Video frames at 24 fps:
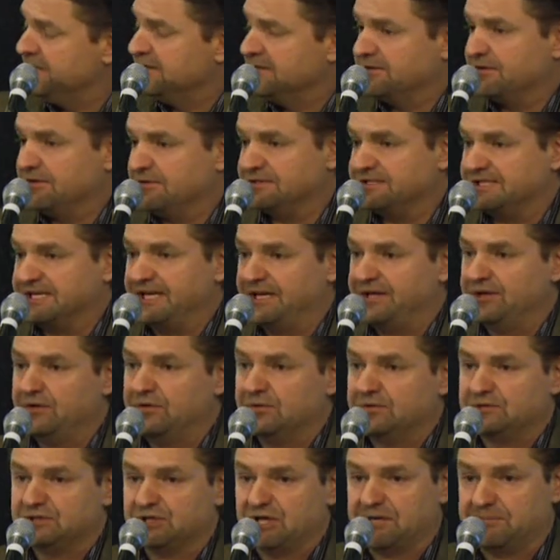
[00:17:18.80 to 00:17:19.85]
there is a
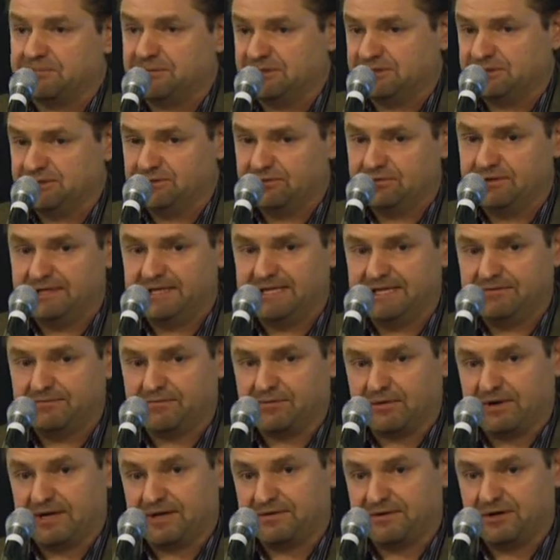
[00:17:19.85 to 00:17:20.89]
huge opportunity
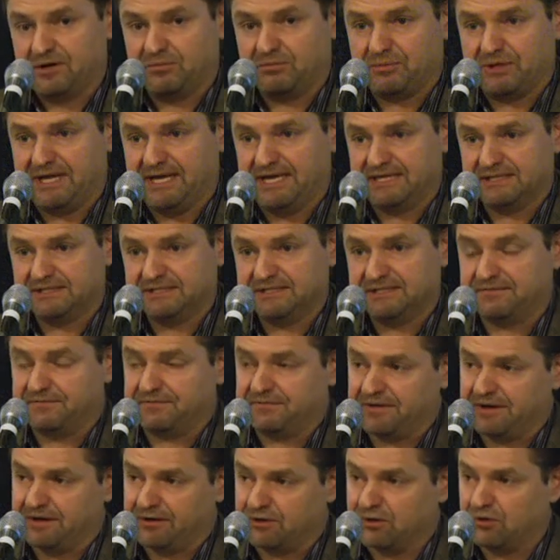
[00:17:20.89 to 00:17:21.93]
for ethanol plants if
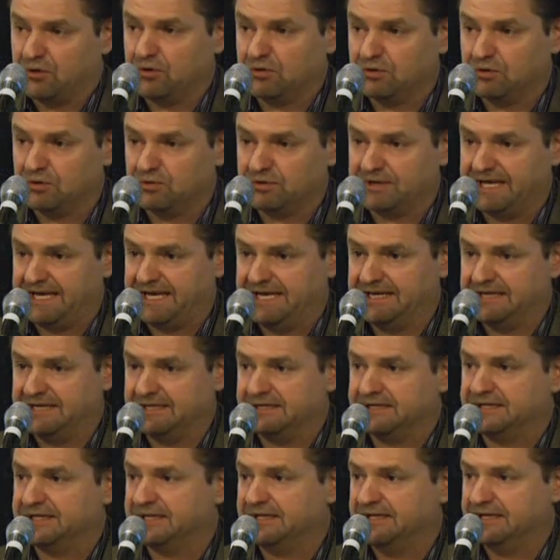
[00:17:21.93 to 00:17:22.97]
they're
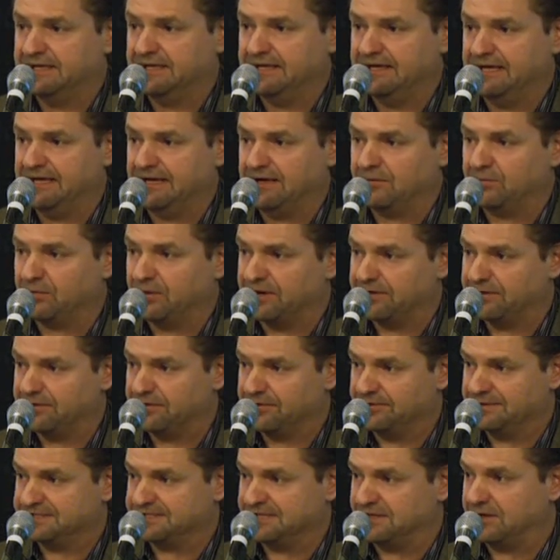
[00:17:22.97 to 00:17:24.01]
co-located where
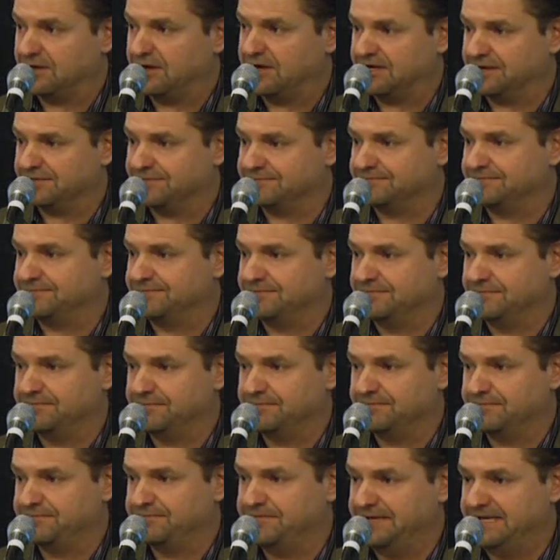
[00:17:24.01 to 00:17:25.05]
there is a lot of
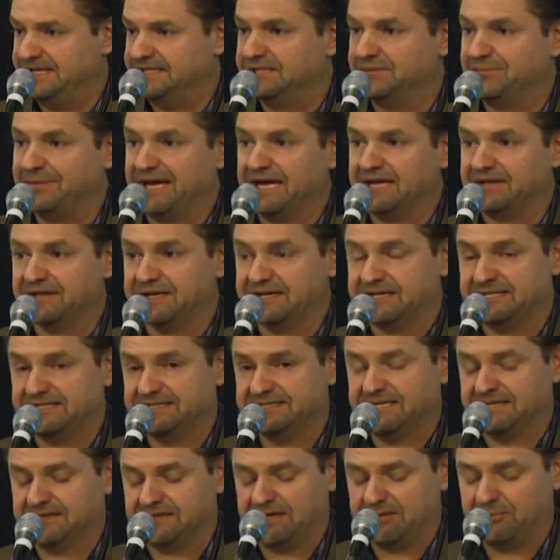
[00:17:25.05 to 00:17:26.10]
feed demand that can
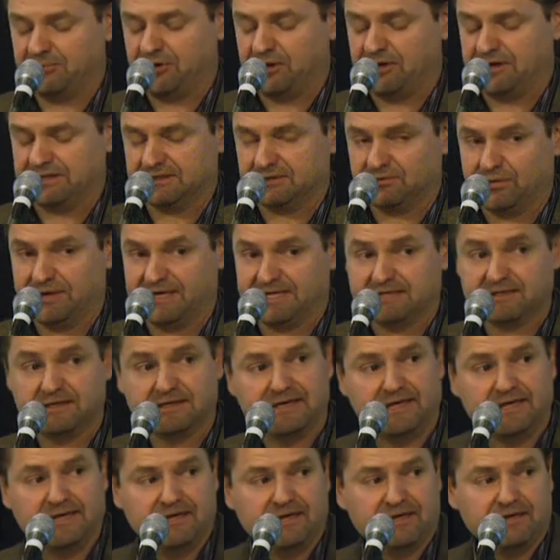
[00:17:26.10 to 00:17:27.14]
take that product wet.
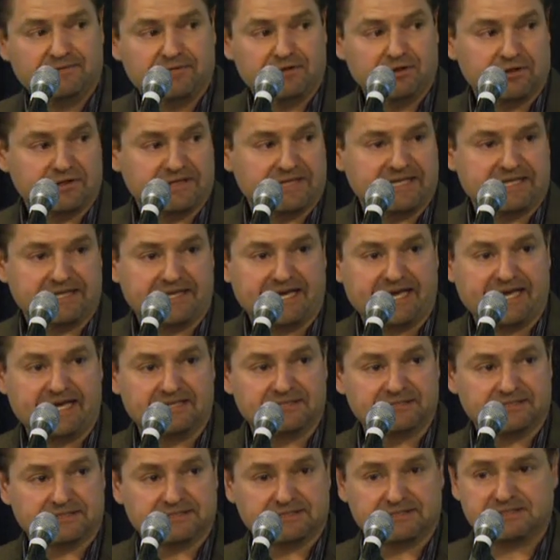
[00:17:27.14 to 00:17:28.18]
If you look in
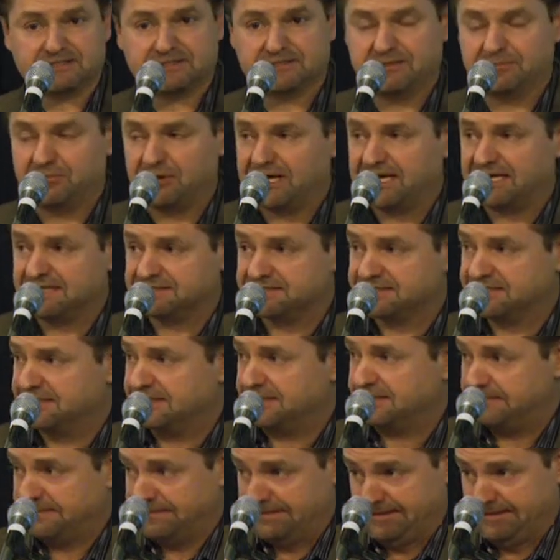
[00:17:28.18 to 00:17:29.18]
Kansas, Nebraska,